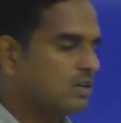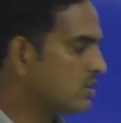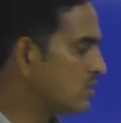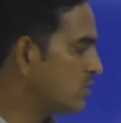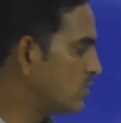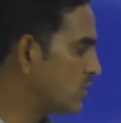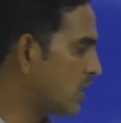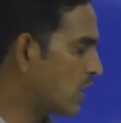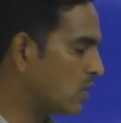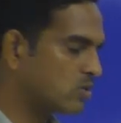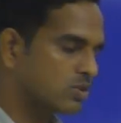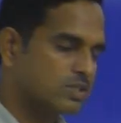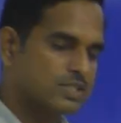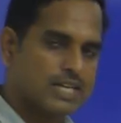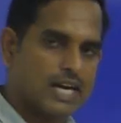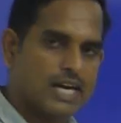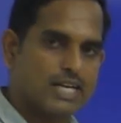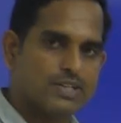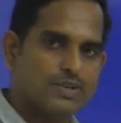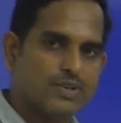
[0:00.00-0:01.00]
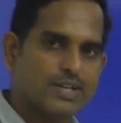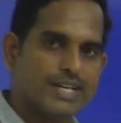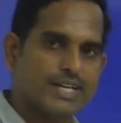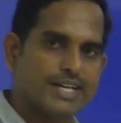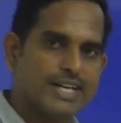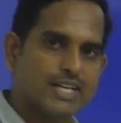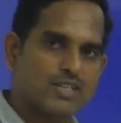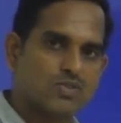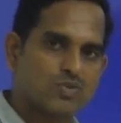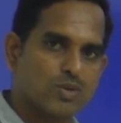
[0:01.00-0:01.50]
you have to start your
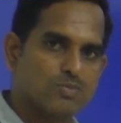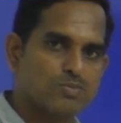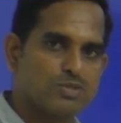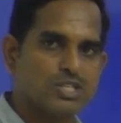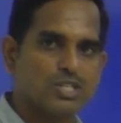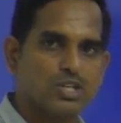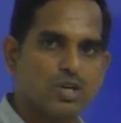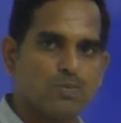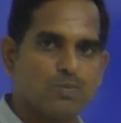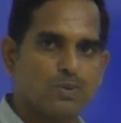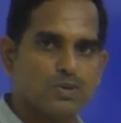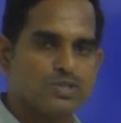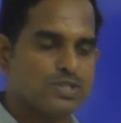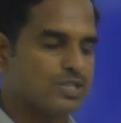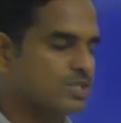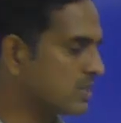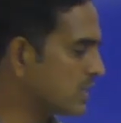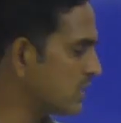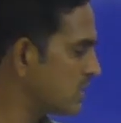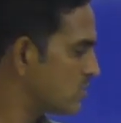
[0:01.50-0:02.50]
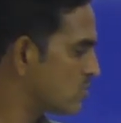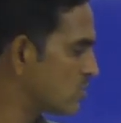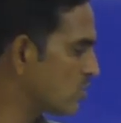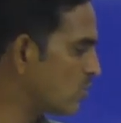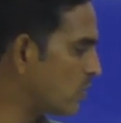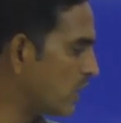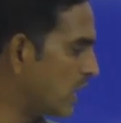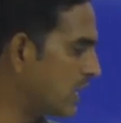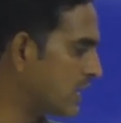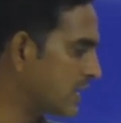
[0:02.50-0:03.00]
index from 0 position. So
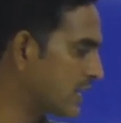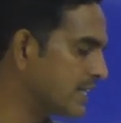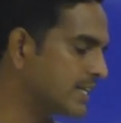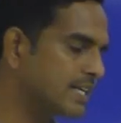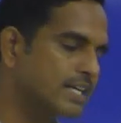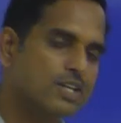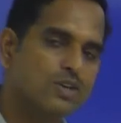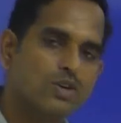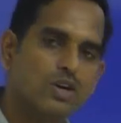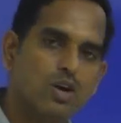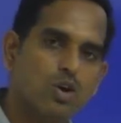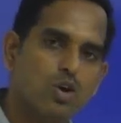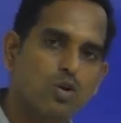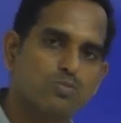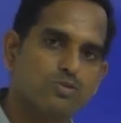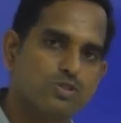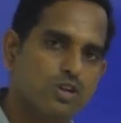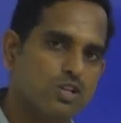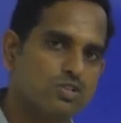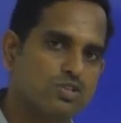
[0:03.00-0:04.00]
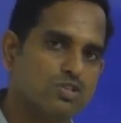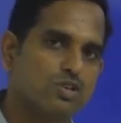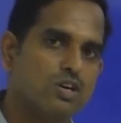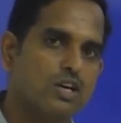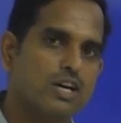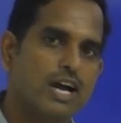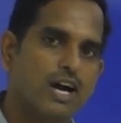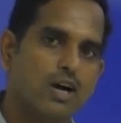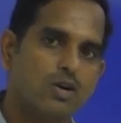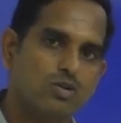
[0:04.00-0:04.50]
while writing your loops also,
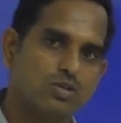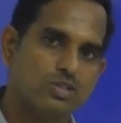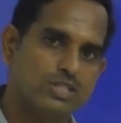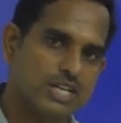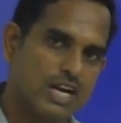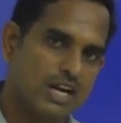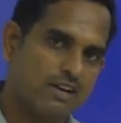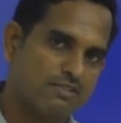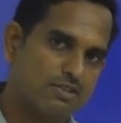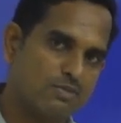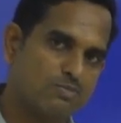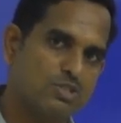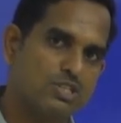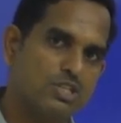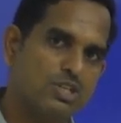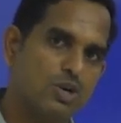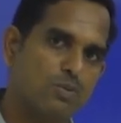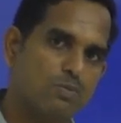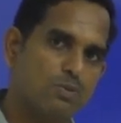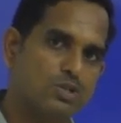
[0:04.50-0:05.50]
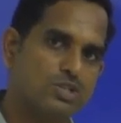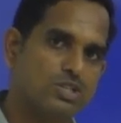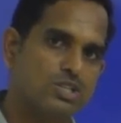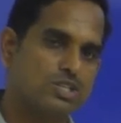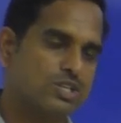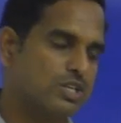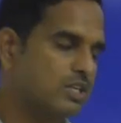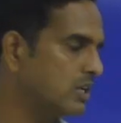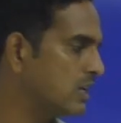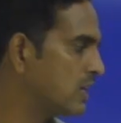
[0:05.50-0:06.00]
I have to start from 0
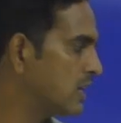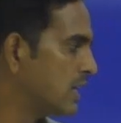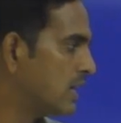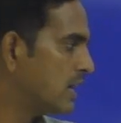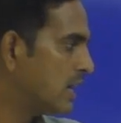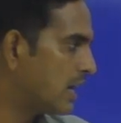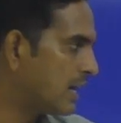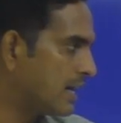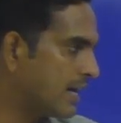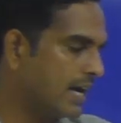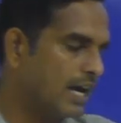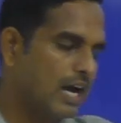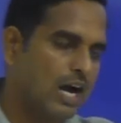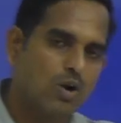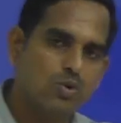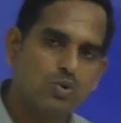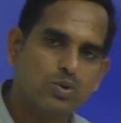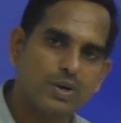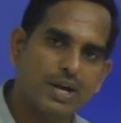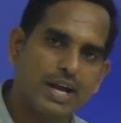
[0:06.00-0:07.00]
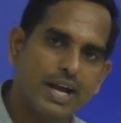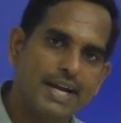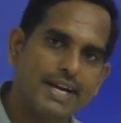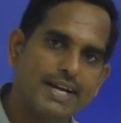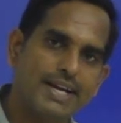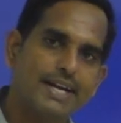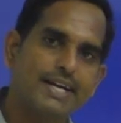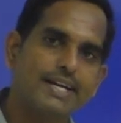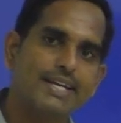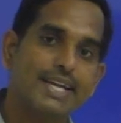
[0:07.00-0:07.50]
position and I have to
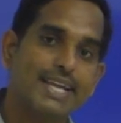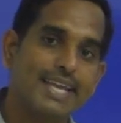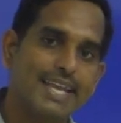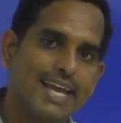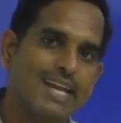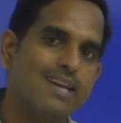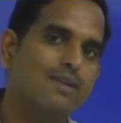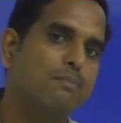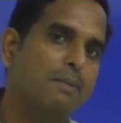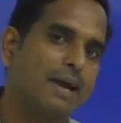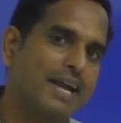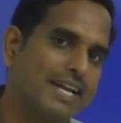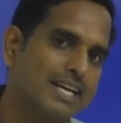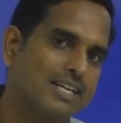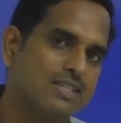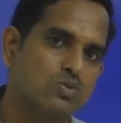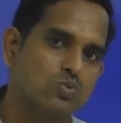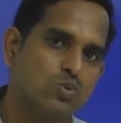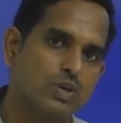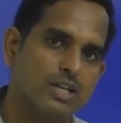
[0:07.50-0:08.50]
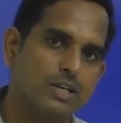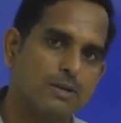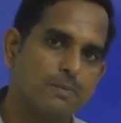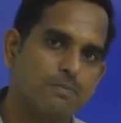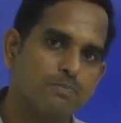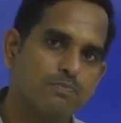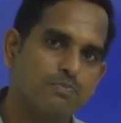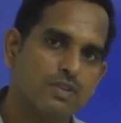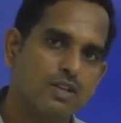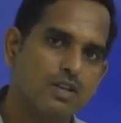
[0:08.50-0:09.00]
end at n minus 1.
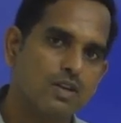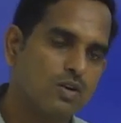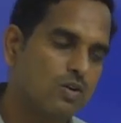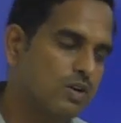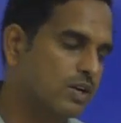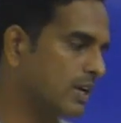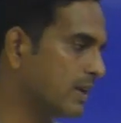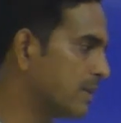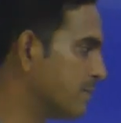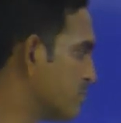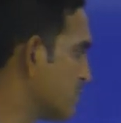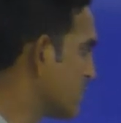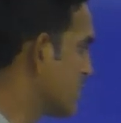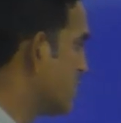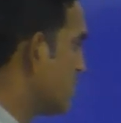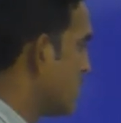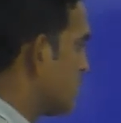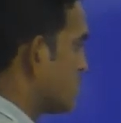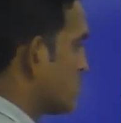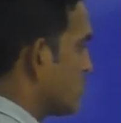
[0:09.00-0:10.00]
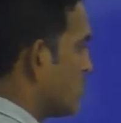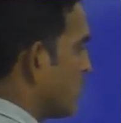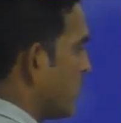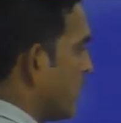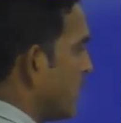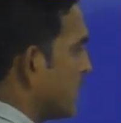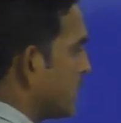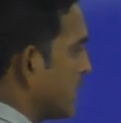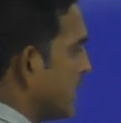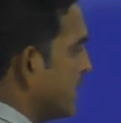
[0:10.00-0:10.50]
Okay, so
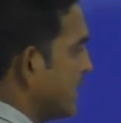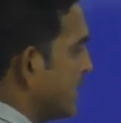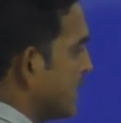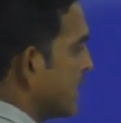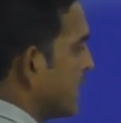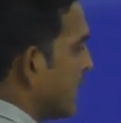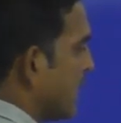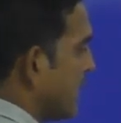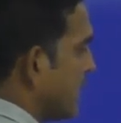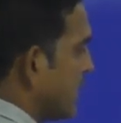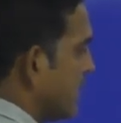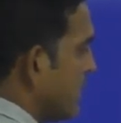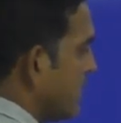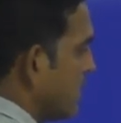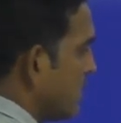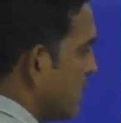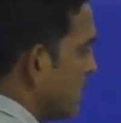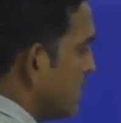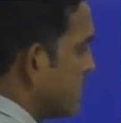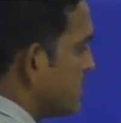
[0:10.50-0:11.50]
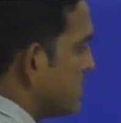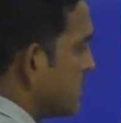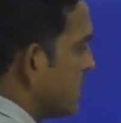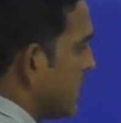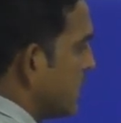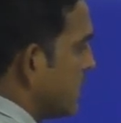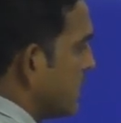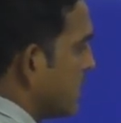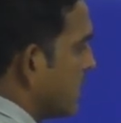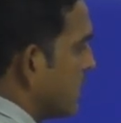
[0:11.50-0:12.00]
while writing I less
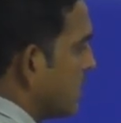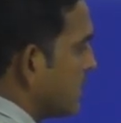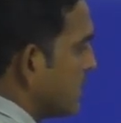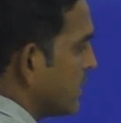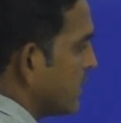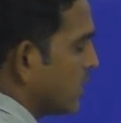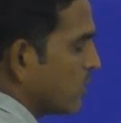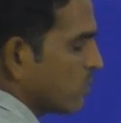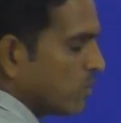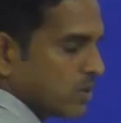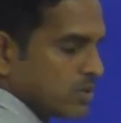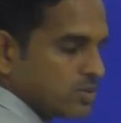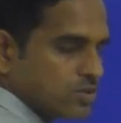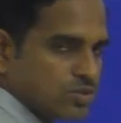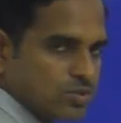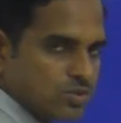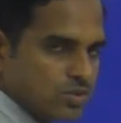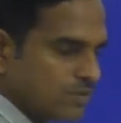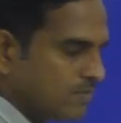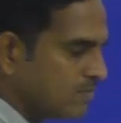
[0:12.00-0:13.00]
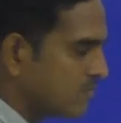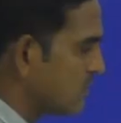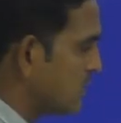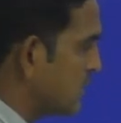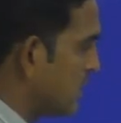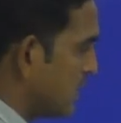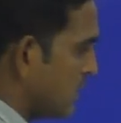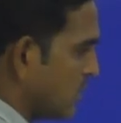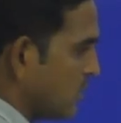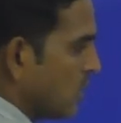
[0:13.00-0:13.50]
than or equals to,
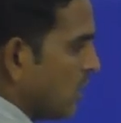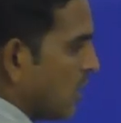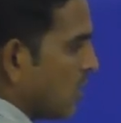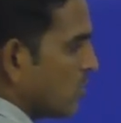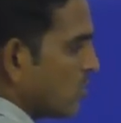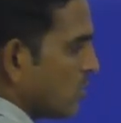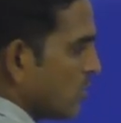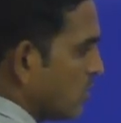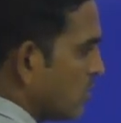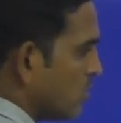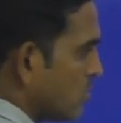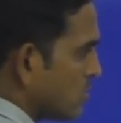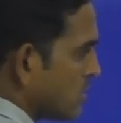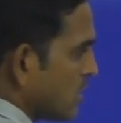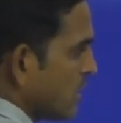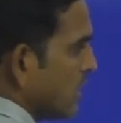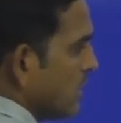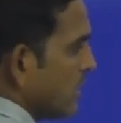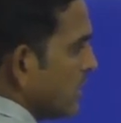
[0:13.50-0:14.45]
then you have to use